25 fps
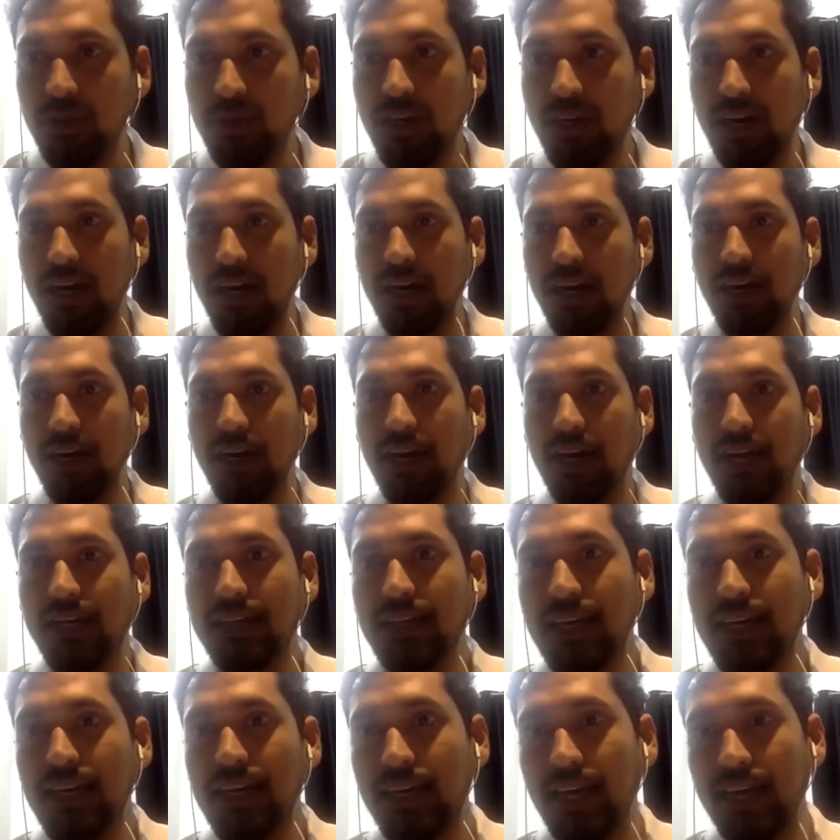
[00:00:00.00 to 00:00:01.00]

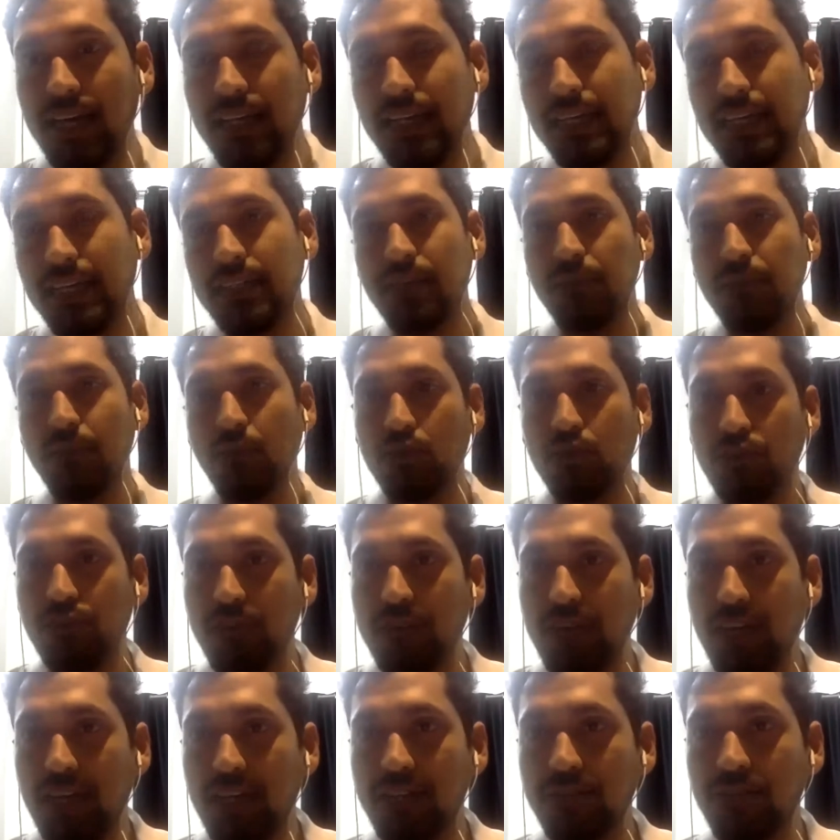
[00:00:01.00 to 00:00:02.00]
I need both of you
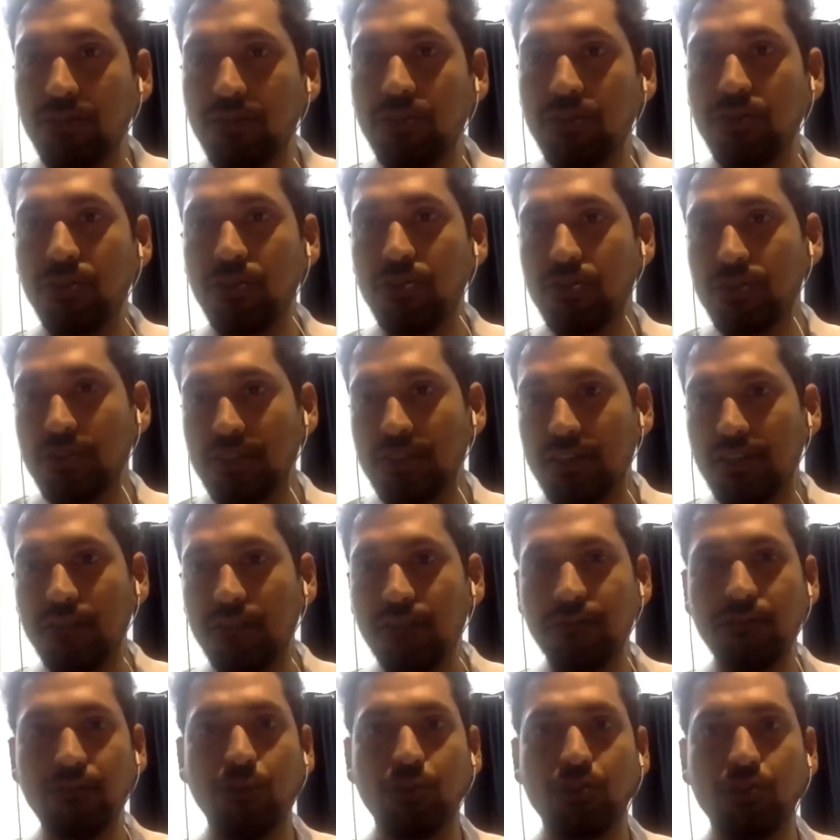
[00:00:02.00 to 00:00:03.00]
guys to introduce yourself,
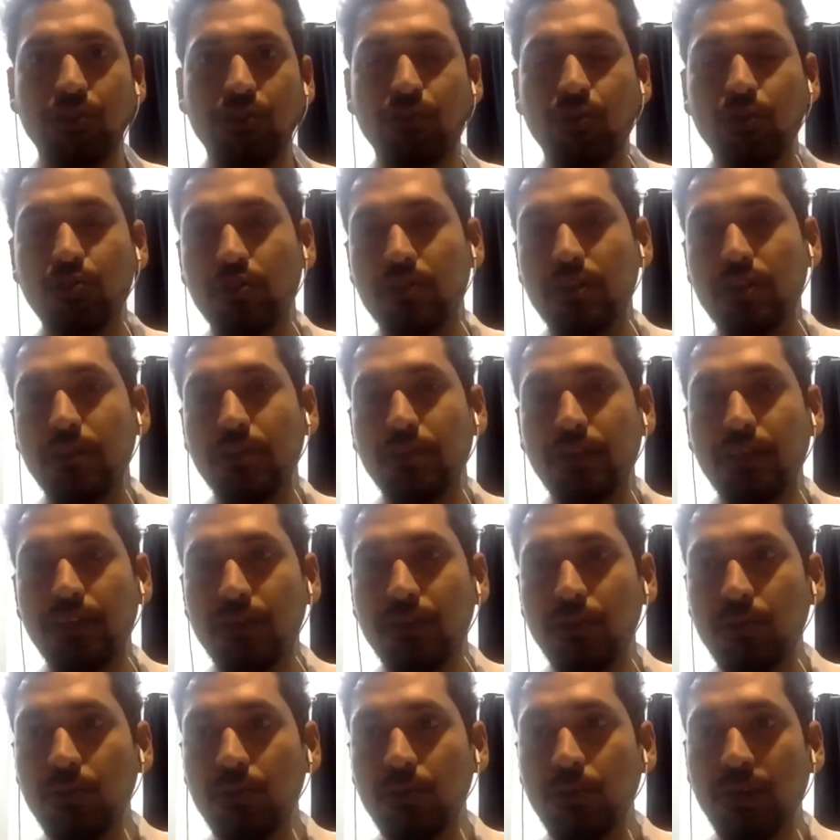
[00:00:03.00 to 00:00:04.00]
what your company
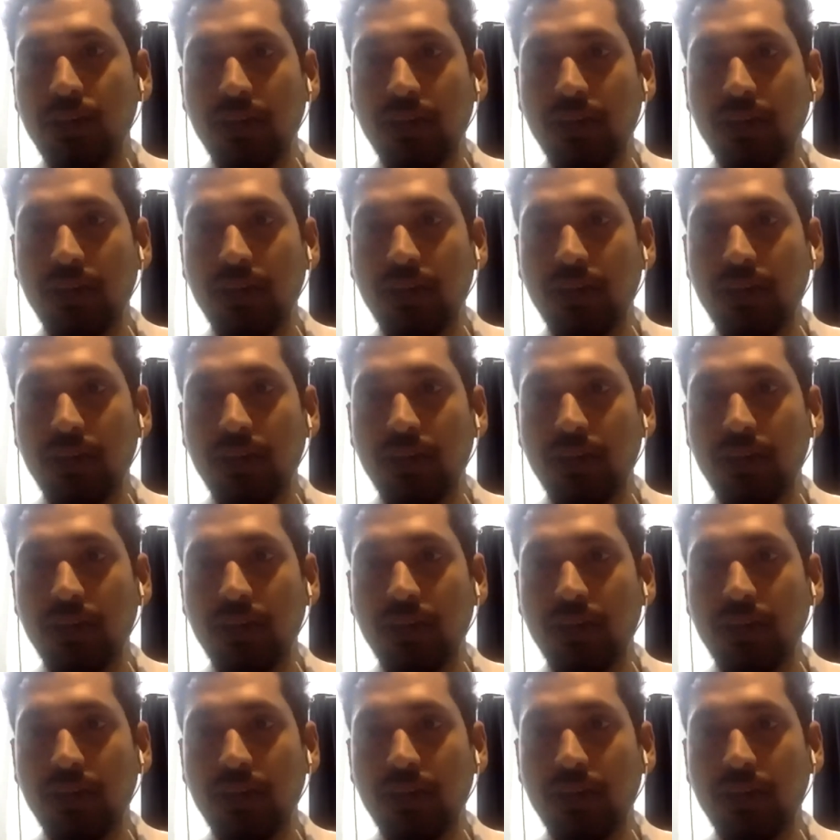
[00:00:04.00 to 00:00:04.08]
do,